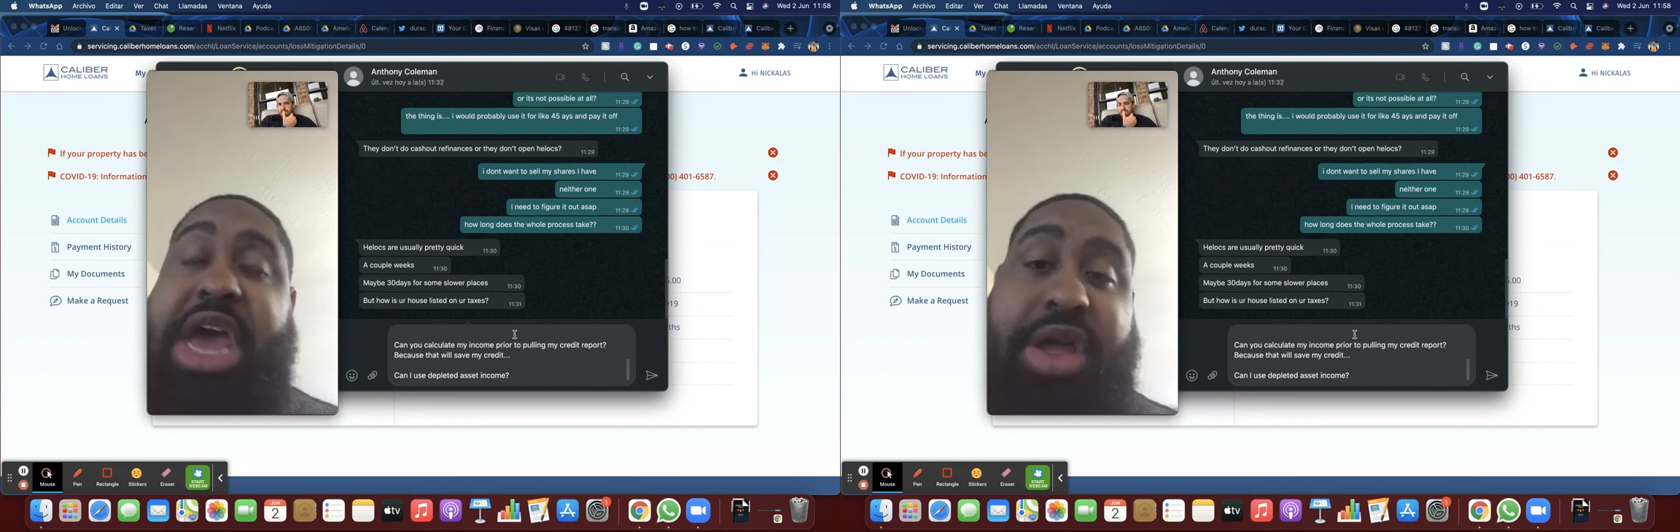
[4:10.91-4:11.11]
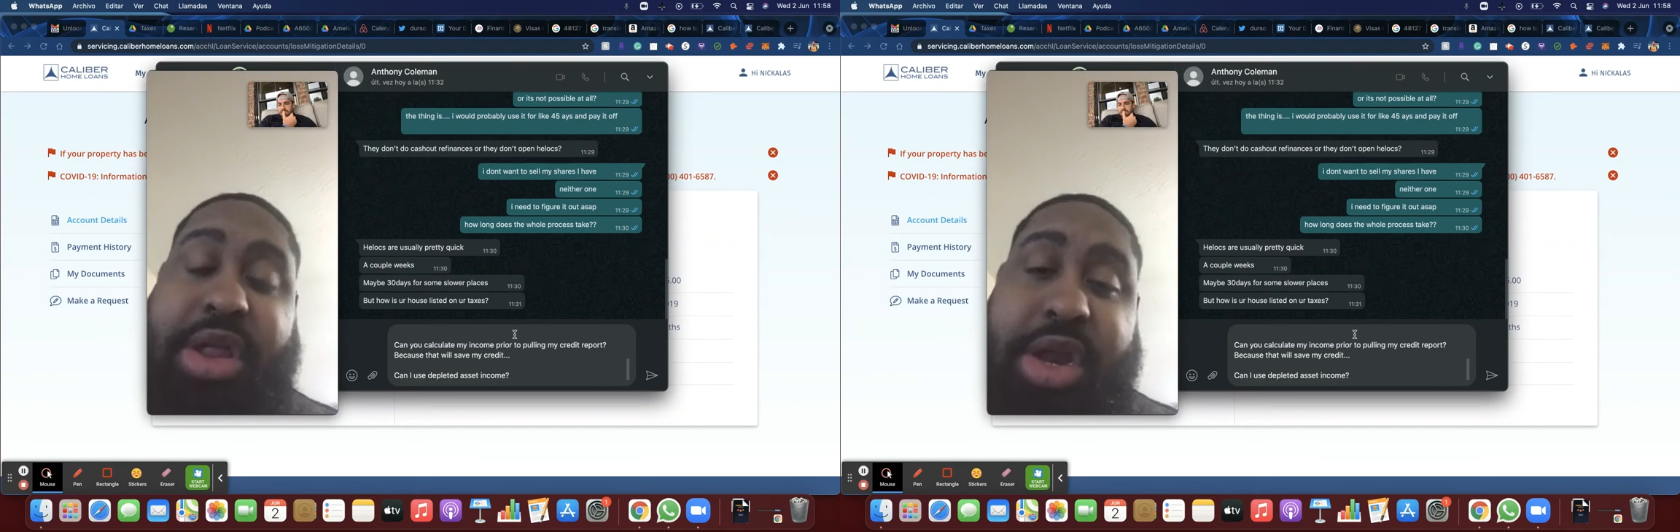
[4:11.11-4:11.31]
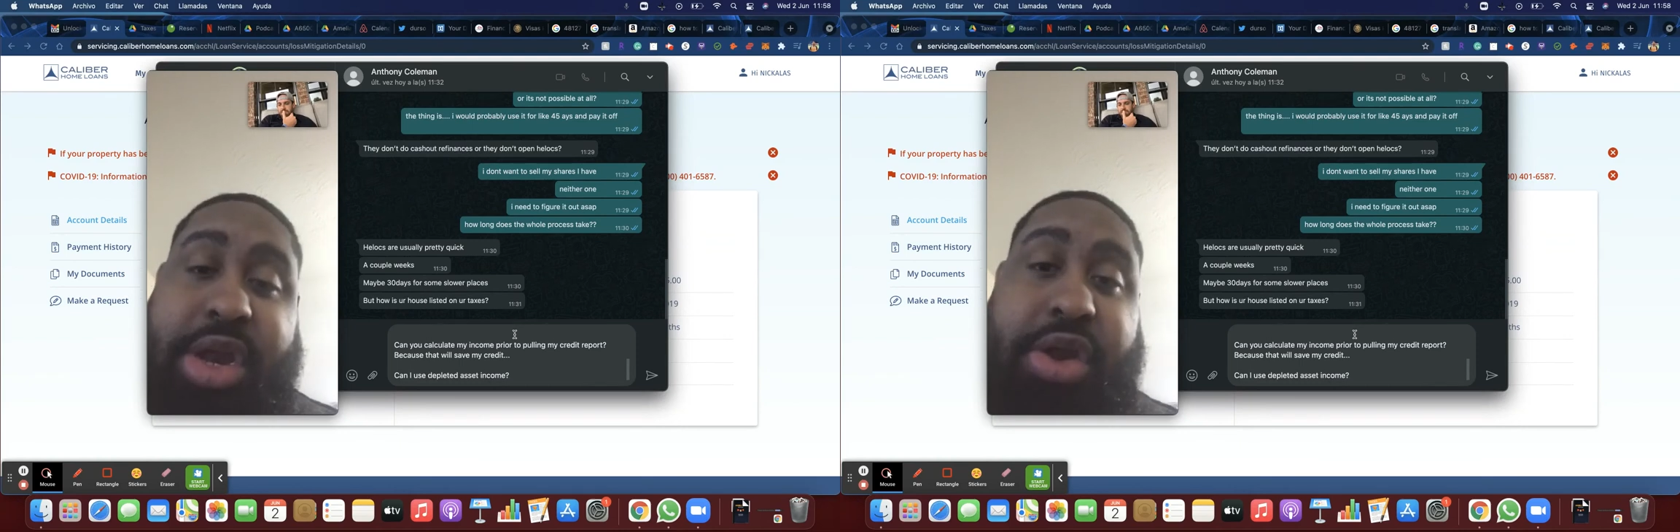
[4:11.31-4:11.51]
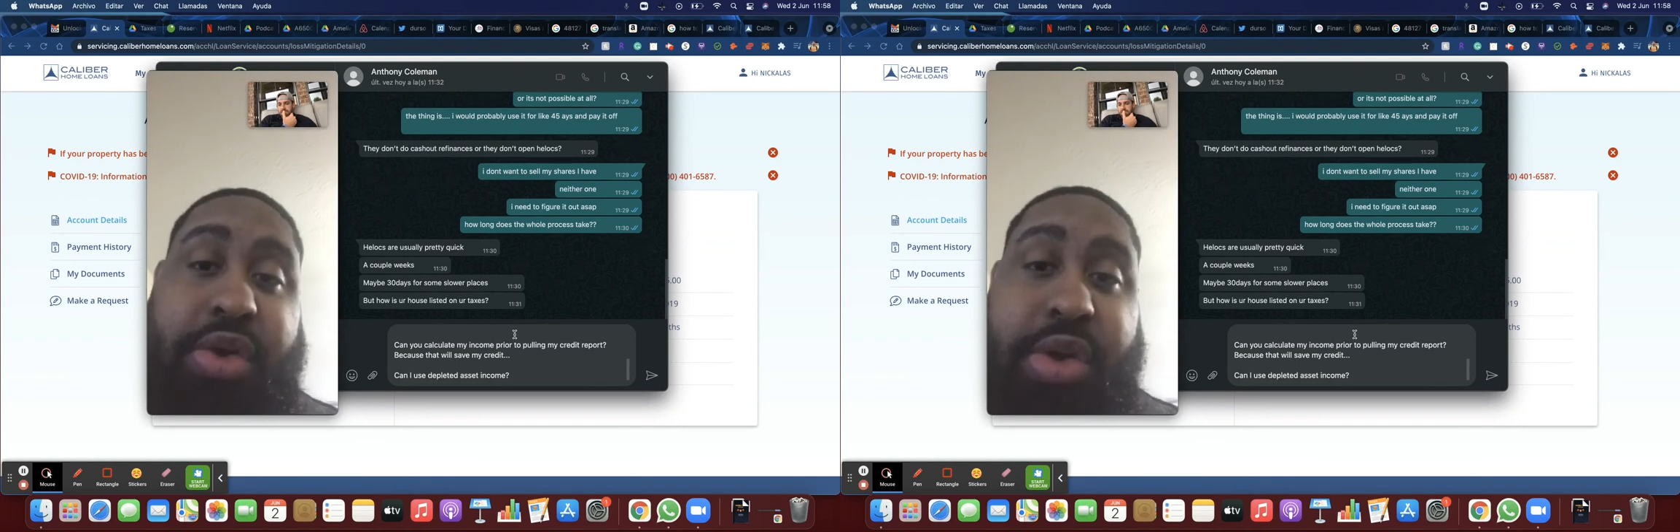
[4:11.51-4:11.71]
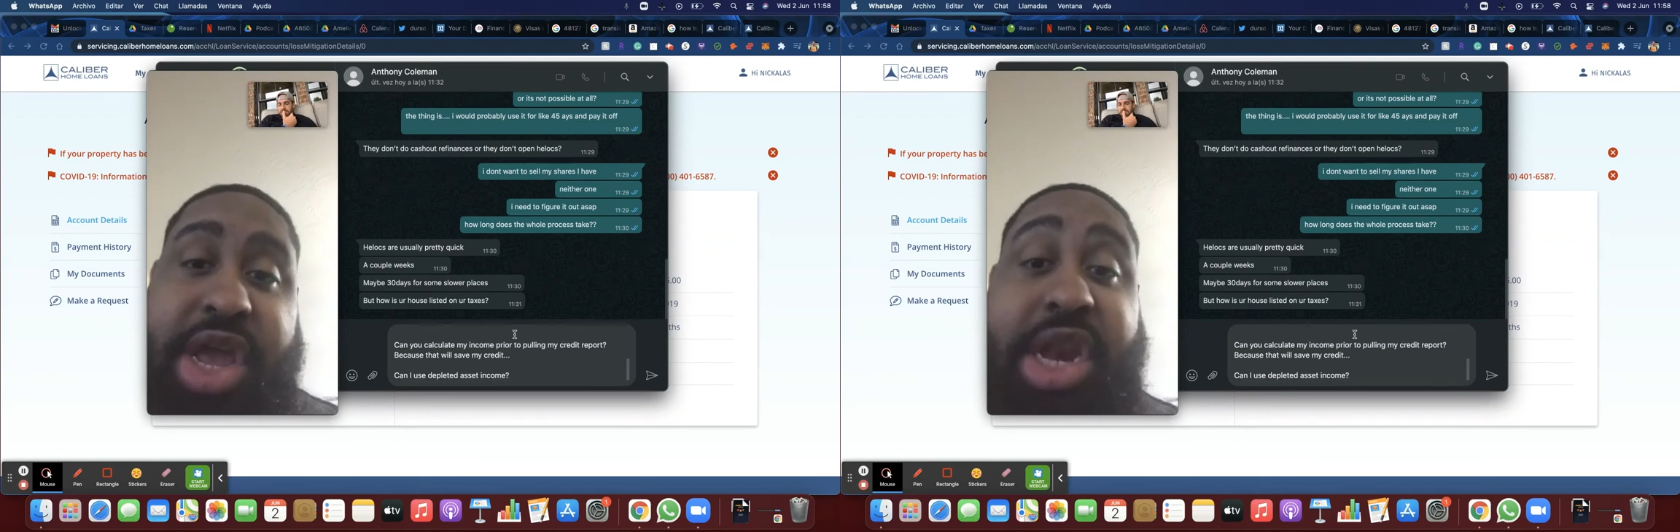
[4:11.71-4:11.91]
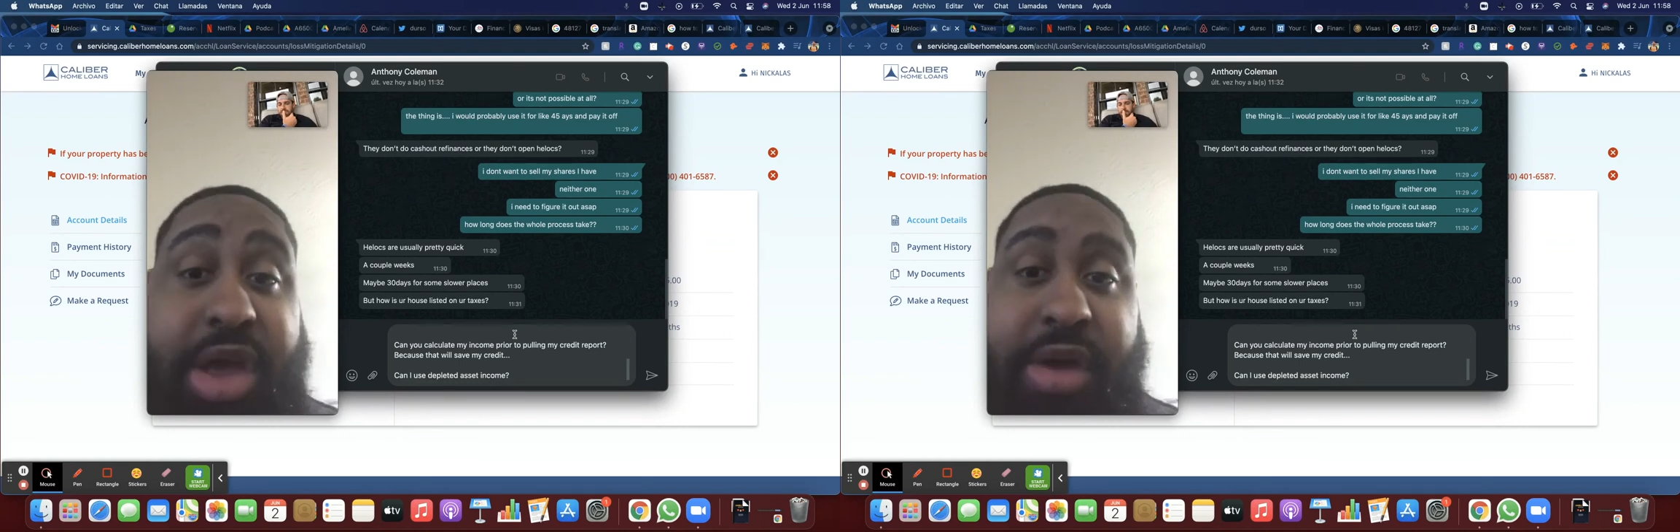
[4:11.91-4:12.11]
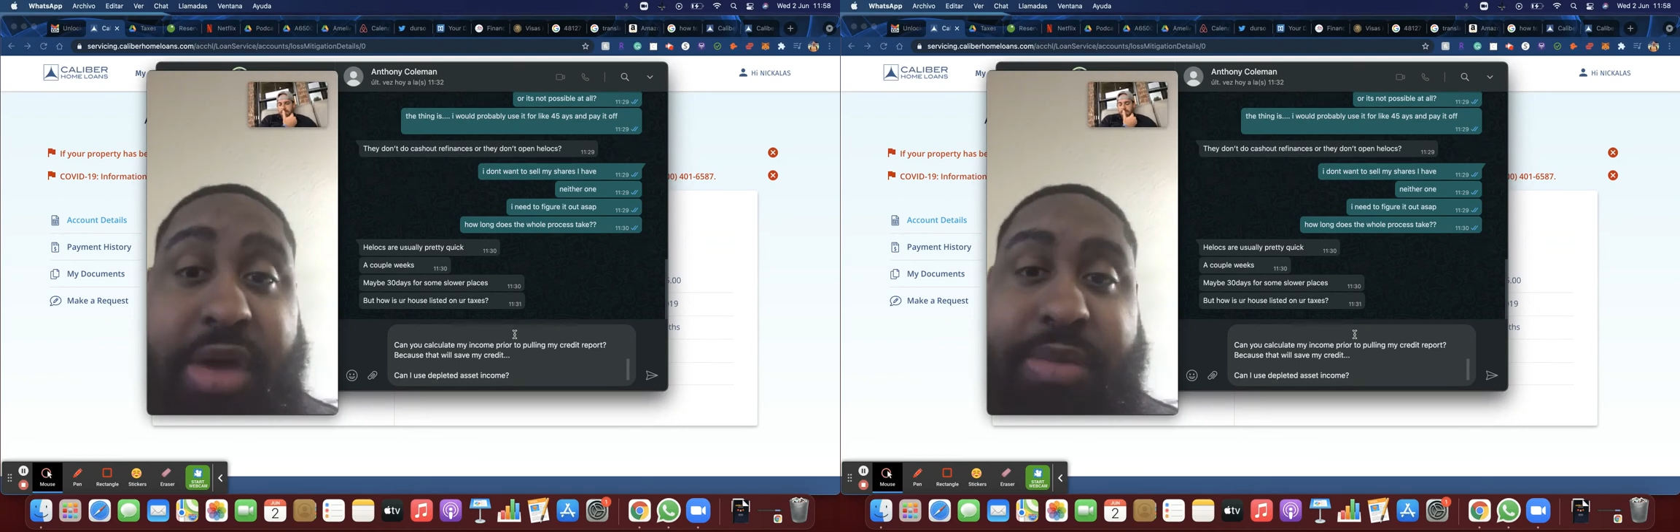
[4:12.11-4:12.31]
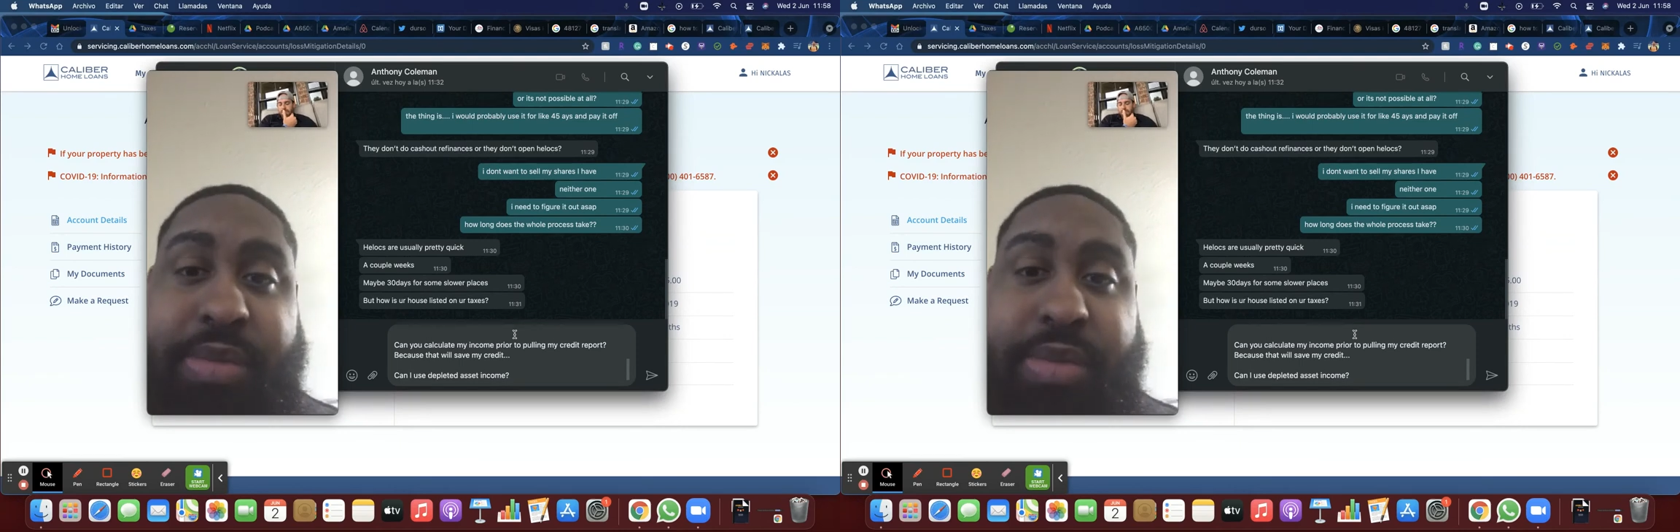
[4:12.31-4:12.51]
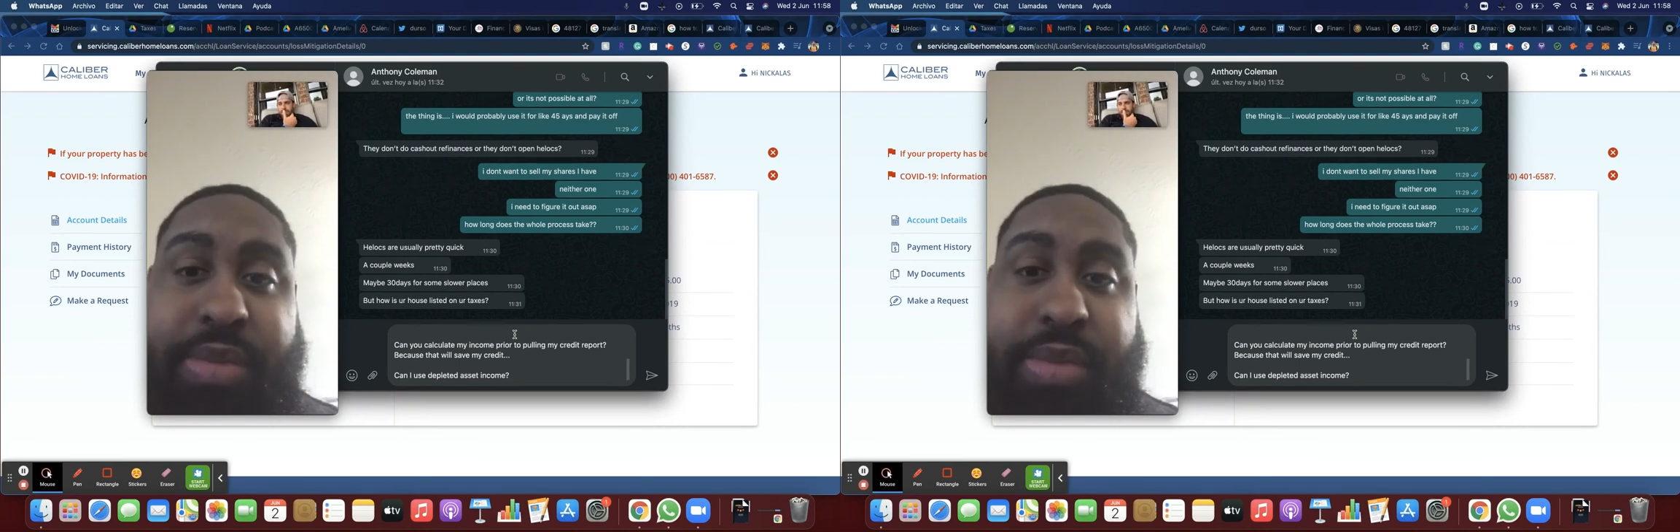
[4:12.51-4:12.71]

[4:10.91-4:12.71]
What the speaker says: hour calculating your income,